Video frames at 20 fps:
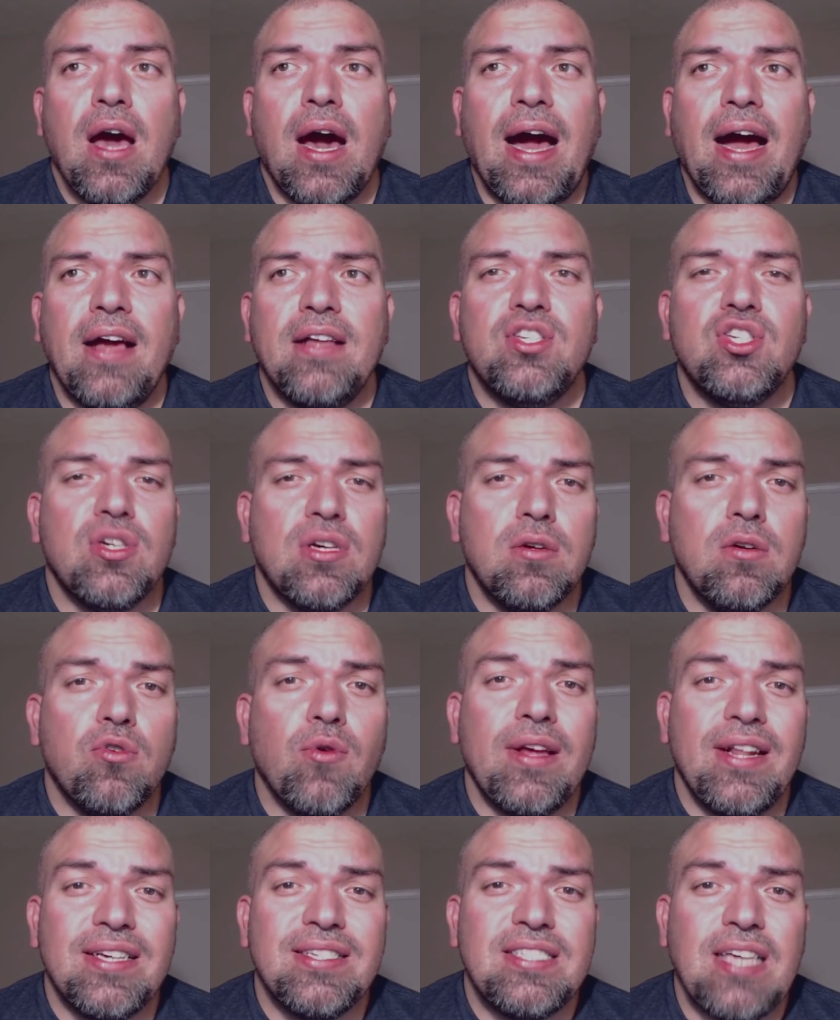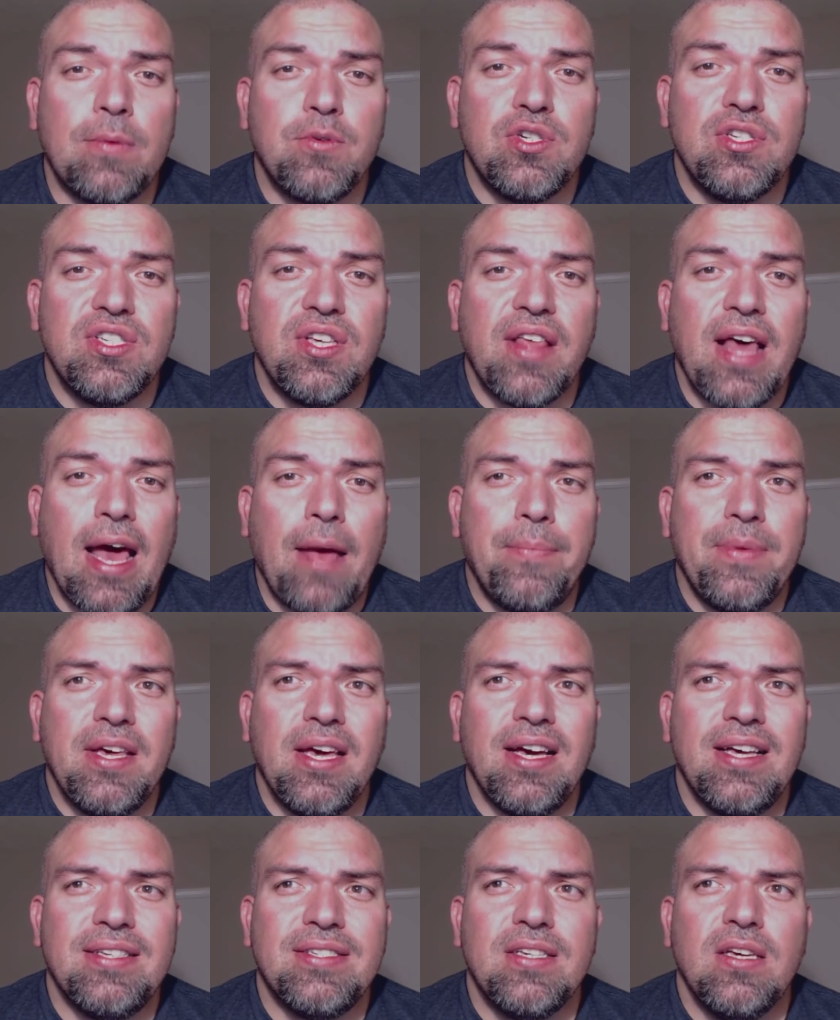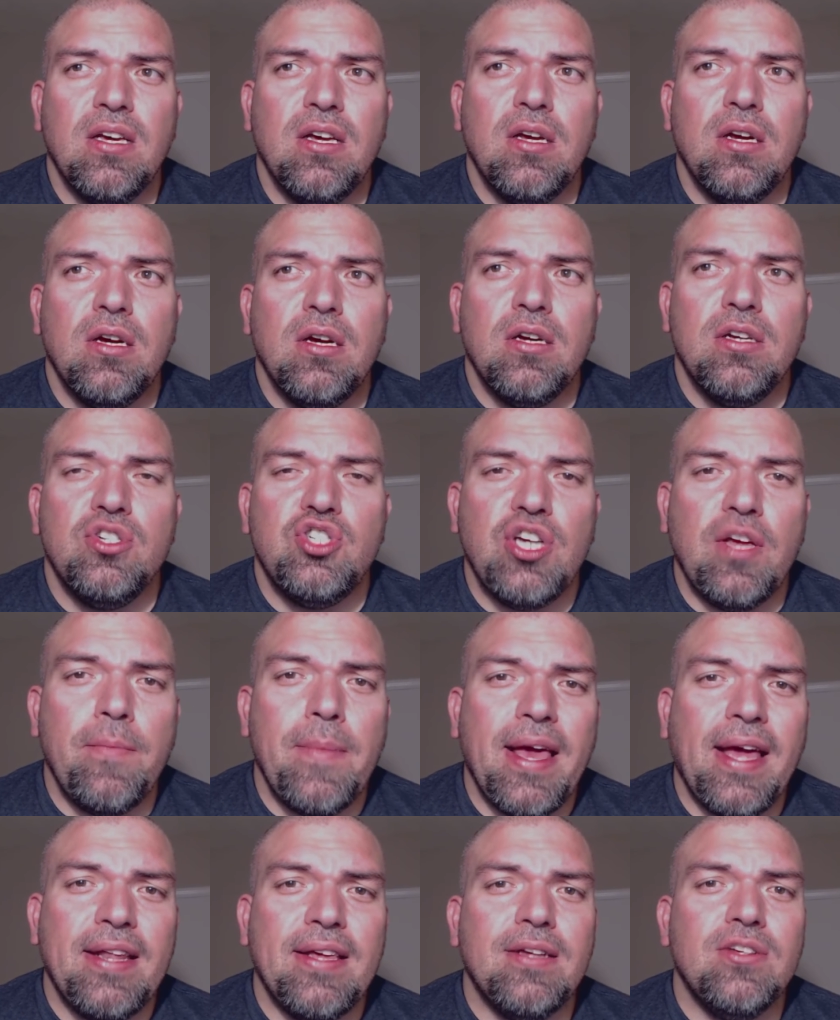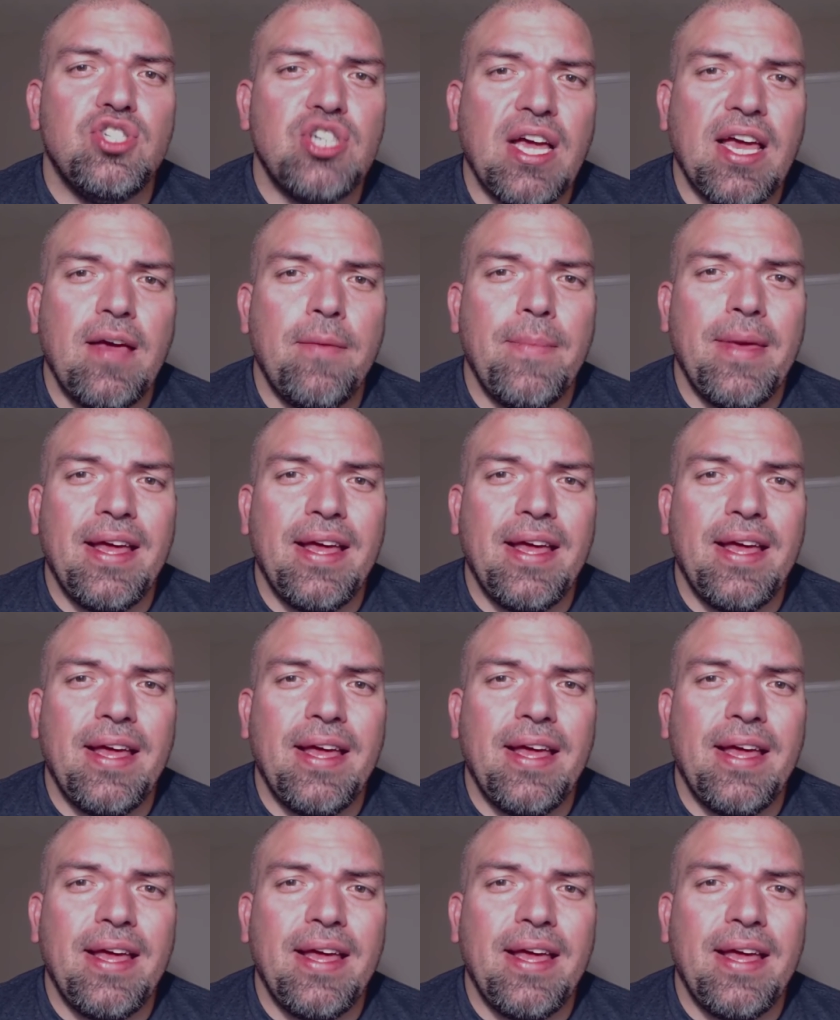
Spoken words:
I took great exception to that because Jim Mannion, J.M.